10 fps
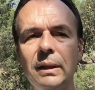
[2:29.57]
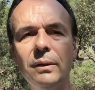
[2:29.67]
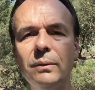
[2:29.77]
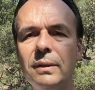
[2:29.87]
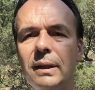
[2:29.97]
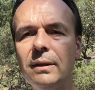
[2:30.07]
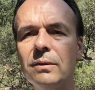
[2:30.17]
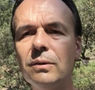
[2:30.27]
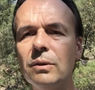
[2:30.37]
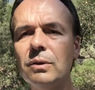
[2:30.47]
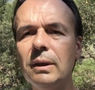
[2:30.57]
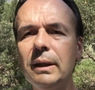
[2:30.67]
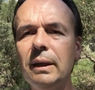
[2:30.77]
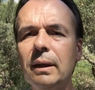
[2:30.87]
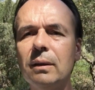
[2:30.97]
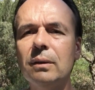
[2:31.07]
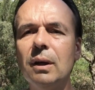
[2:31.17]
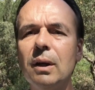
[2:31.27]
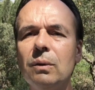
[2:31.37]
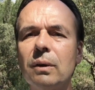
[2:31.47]
in your teeth usually, and
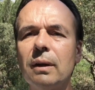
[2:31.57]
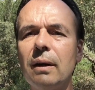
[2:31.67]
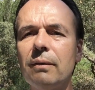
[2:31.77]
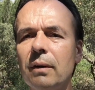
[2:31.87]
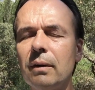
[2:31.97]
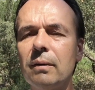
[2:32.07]
you can have